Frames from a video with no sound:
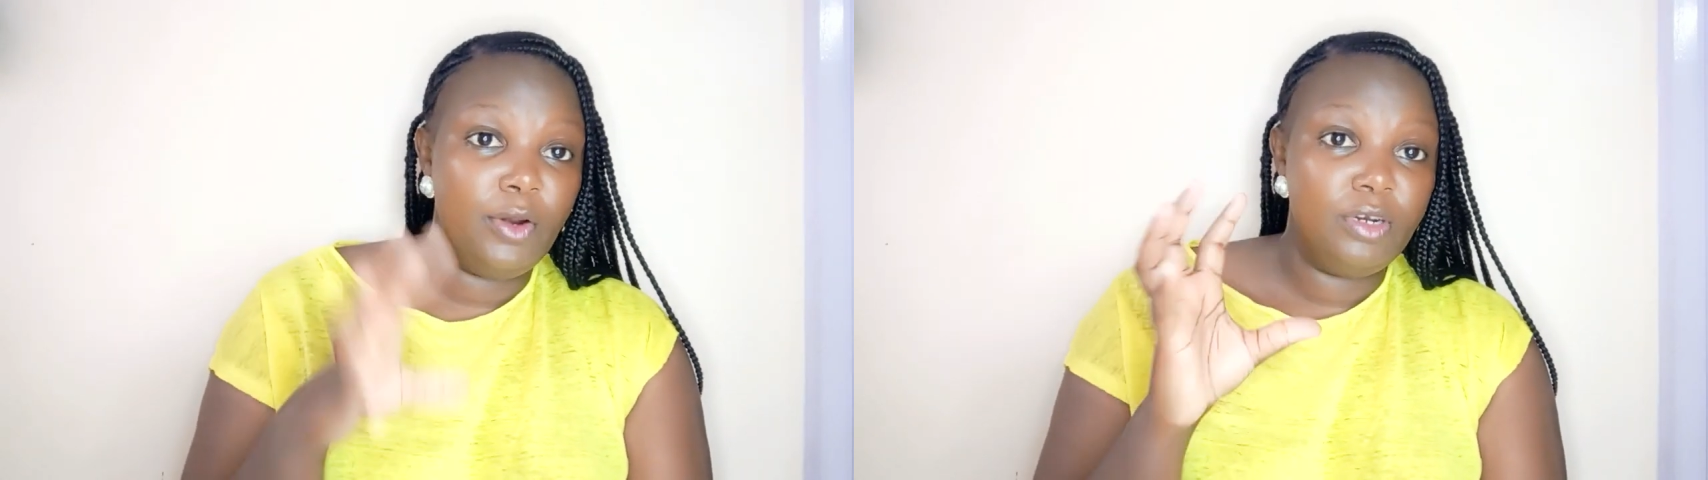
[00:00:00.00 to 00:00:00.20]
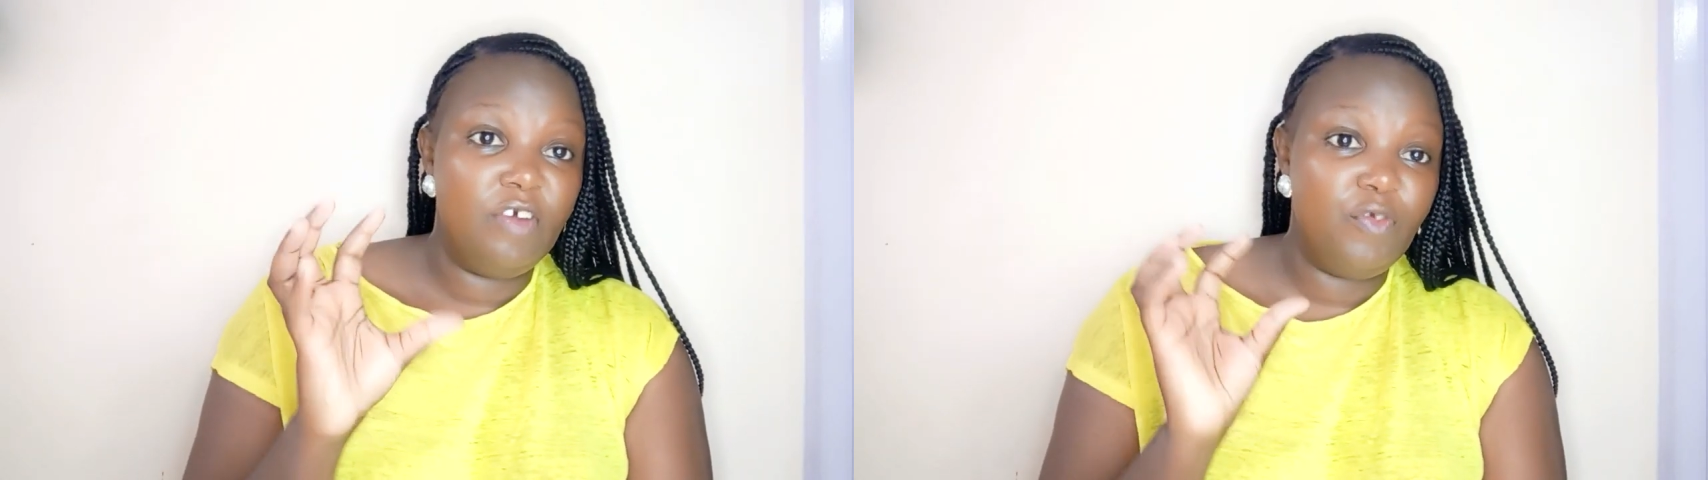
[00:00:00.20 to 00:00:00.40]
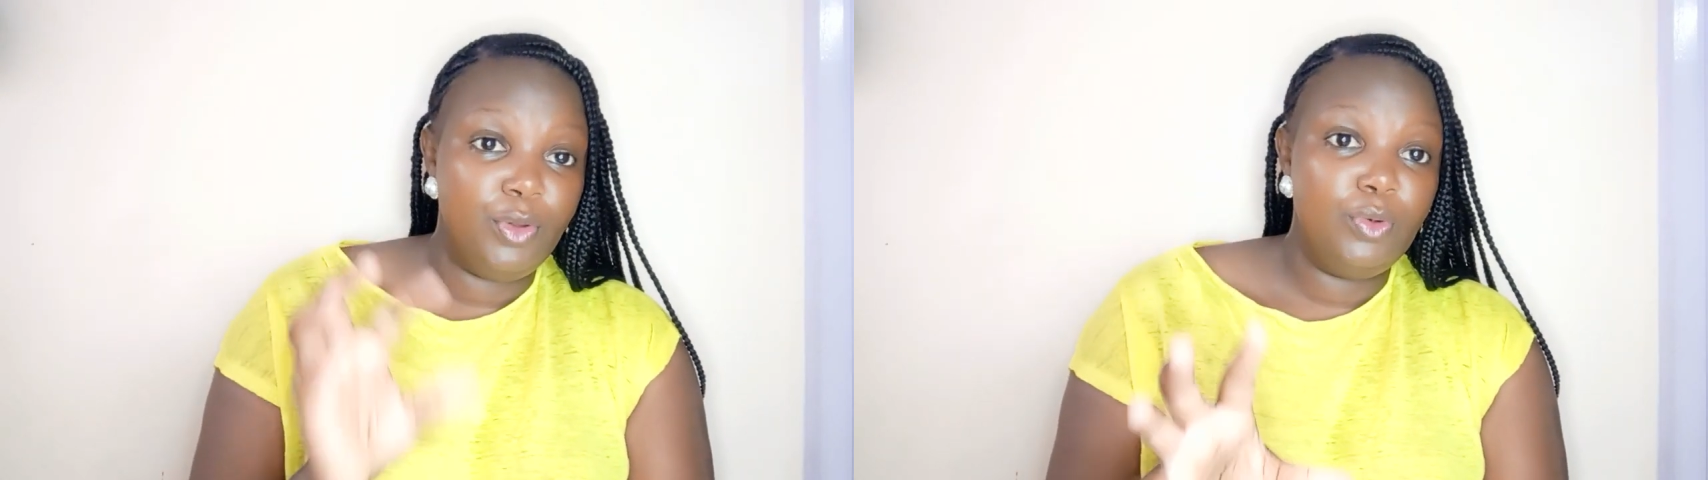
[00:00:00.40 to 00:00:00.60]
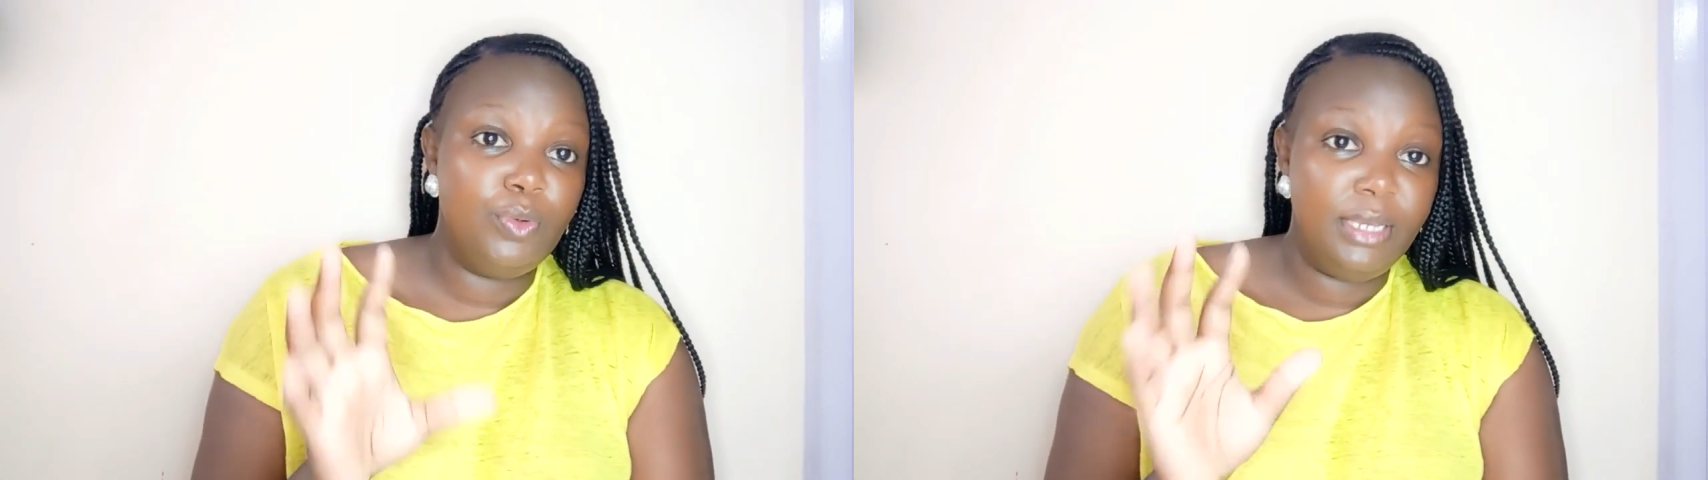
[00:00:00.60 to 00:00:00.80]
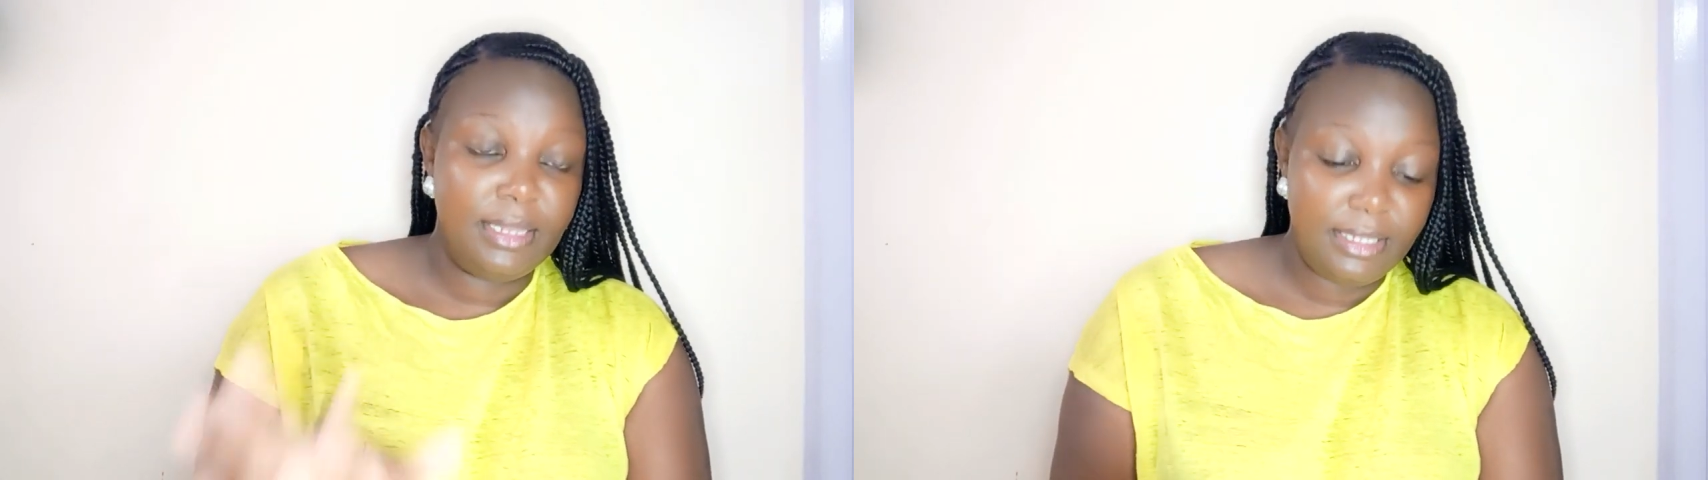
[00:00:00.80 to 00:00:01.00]
order for you
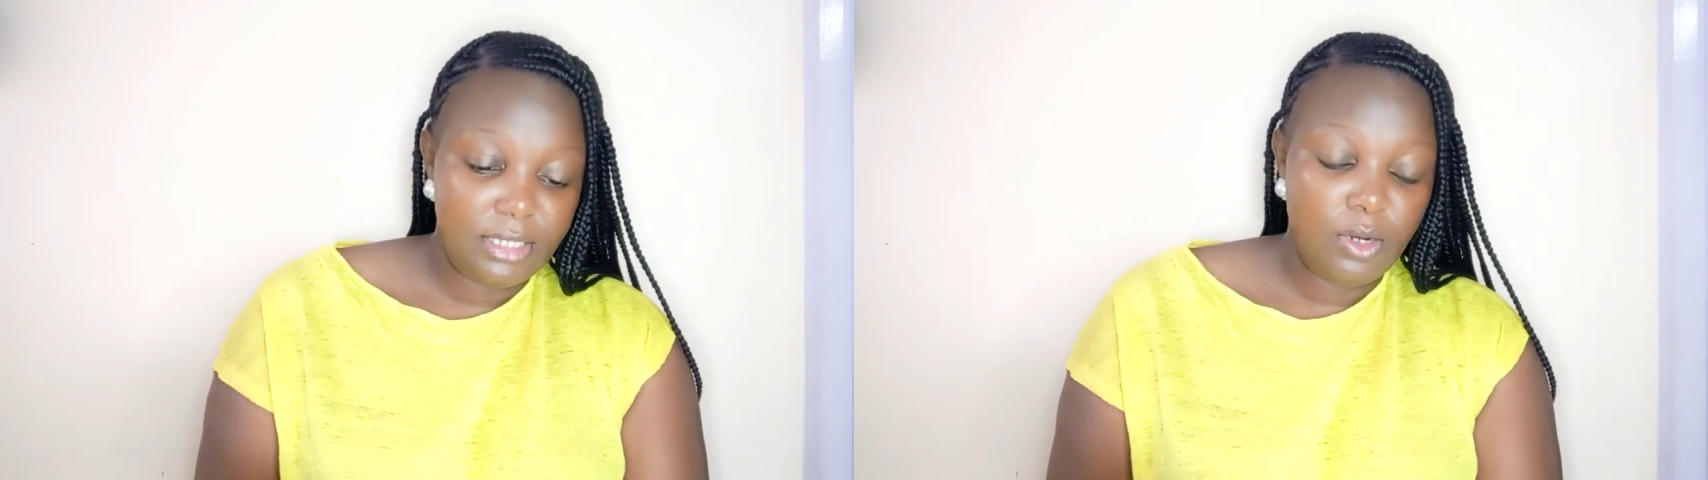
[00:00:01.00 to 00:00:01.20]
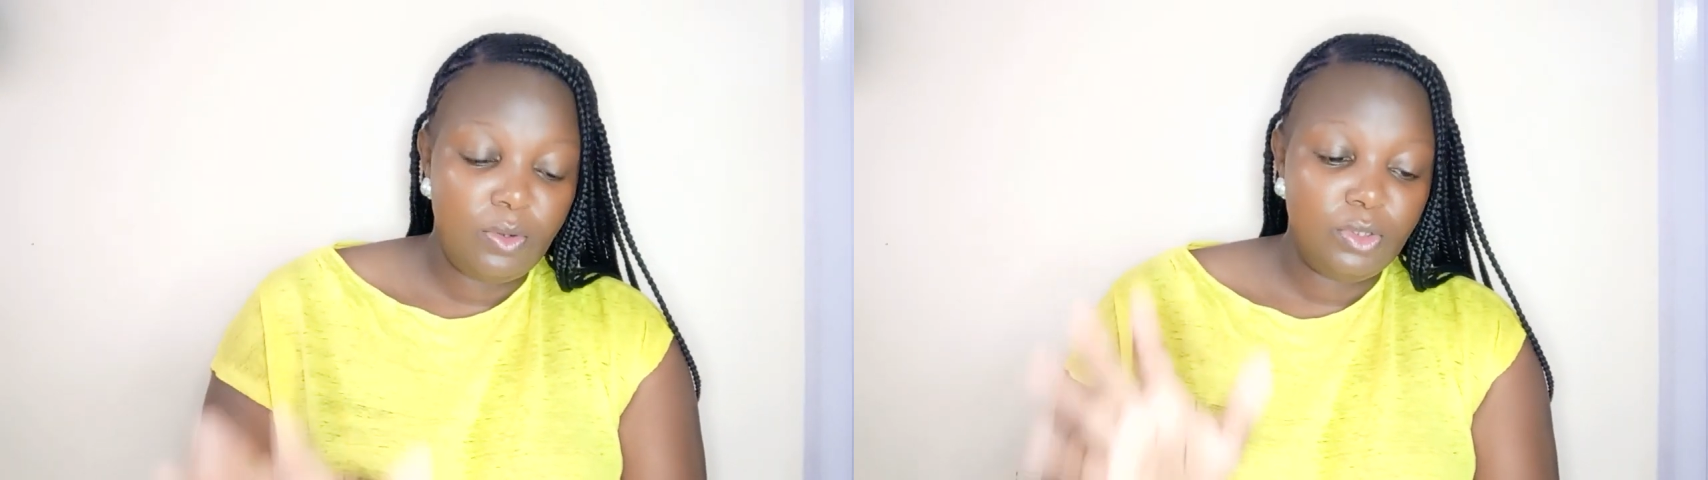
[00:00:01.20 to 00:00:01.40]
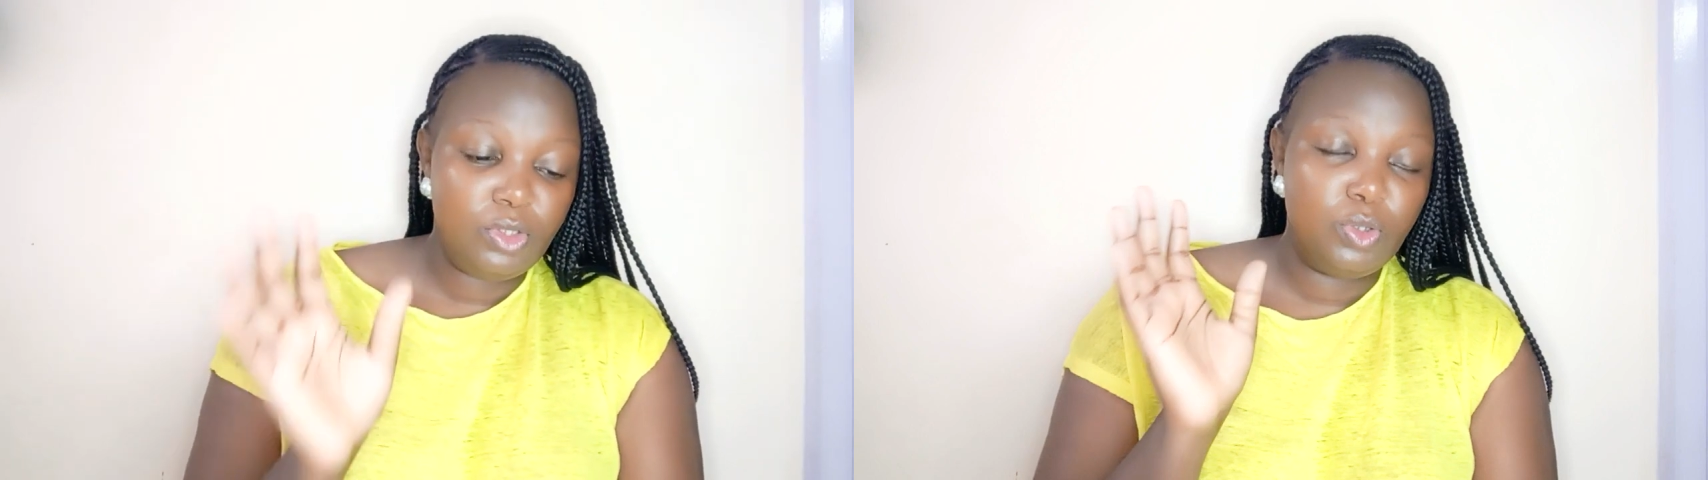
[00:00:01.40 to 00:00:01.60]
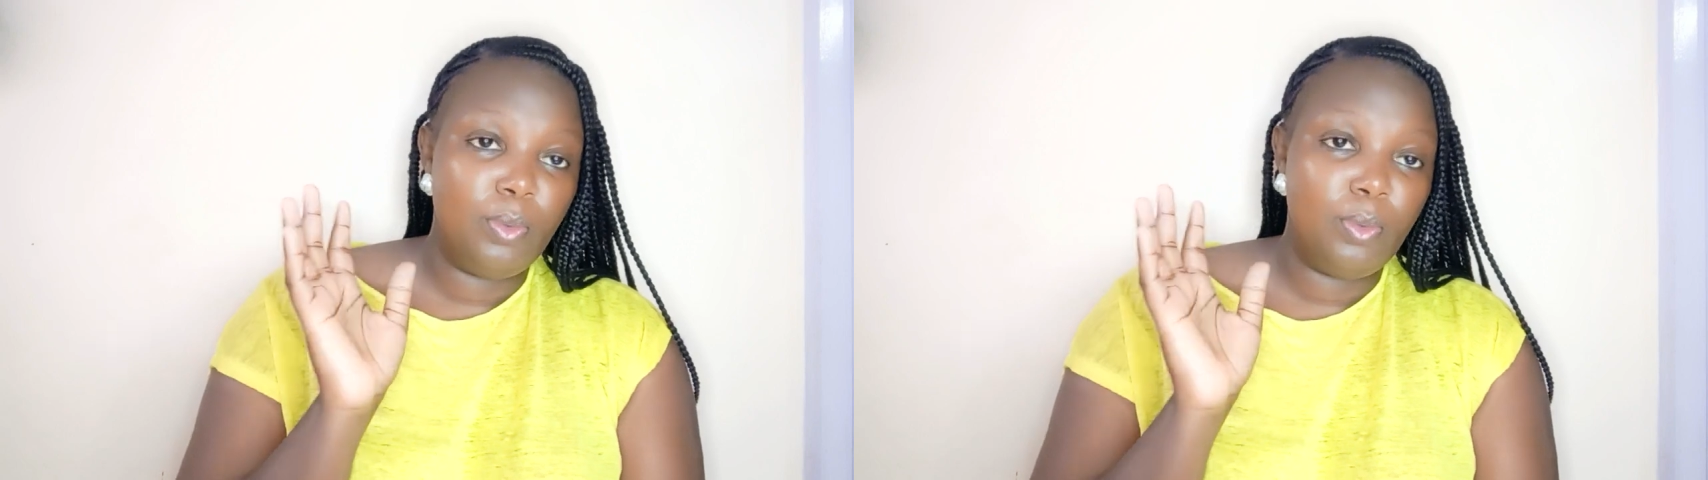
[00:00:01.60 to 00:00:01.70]
to get these loans?